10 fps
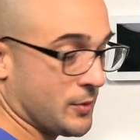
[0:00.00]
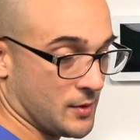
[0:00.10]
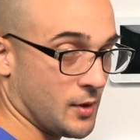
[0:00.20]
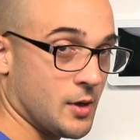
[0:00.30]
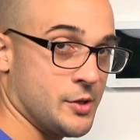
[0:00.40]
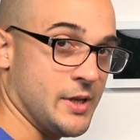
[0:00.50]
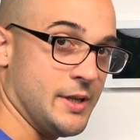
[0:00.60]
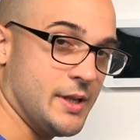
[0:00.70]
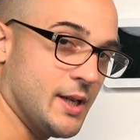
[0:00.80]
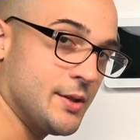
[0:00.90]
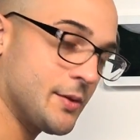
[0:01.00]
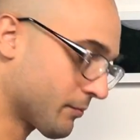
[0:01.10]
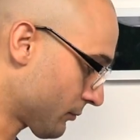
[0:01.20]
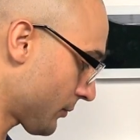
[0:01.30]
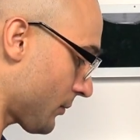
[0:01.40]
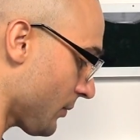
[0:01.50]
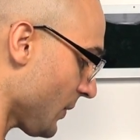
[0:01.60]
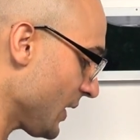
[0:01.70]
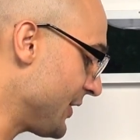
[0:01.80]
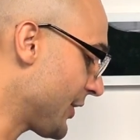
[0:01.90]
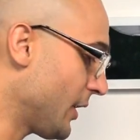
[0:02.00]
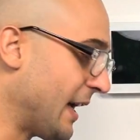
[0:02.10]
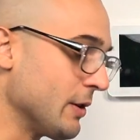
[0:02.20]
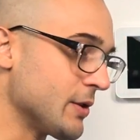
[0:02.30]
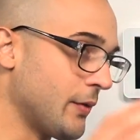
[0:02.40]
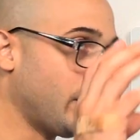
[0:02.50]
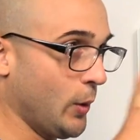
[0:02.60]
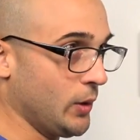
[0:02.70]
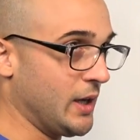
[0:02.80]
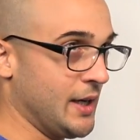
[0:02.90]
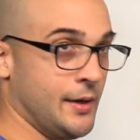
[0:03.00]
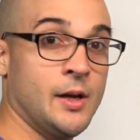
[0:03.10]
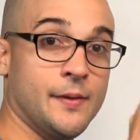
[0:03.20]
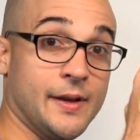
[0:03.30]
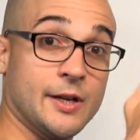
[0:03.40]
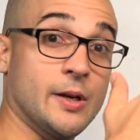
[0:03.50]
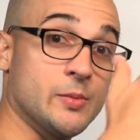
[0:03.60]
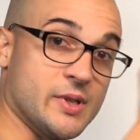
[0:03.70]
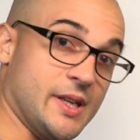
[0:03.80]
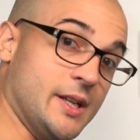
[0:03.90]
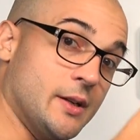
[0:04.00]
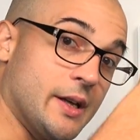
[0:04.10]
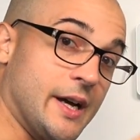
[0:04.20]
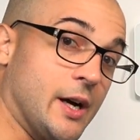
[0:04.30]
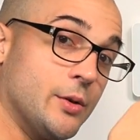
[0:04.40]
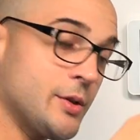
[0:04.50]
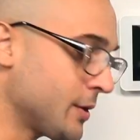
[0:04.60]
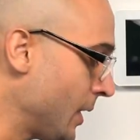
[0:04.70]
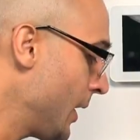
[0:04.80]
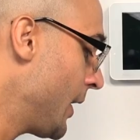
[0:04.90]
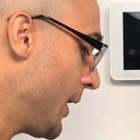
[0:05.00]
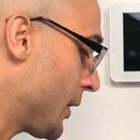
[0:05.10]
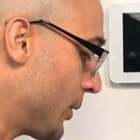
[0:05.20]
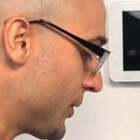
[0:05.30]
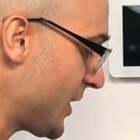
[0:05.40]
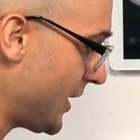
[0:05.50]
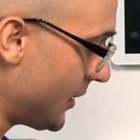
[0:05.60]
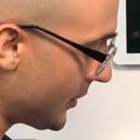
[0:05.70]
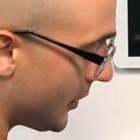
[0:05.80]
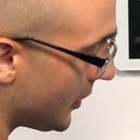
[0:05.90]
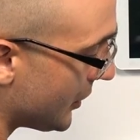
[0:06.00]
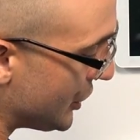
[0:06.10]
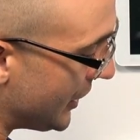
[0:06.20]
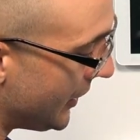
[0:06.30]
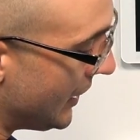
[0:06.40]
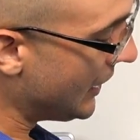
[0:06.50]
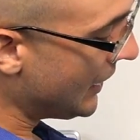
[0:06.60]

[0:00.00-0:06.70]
what the RJ does is it allows the phone line that comes into the house, it goes into the RJ,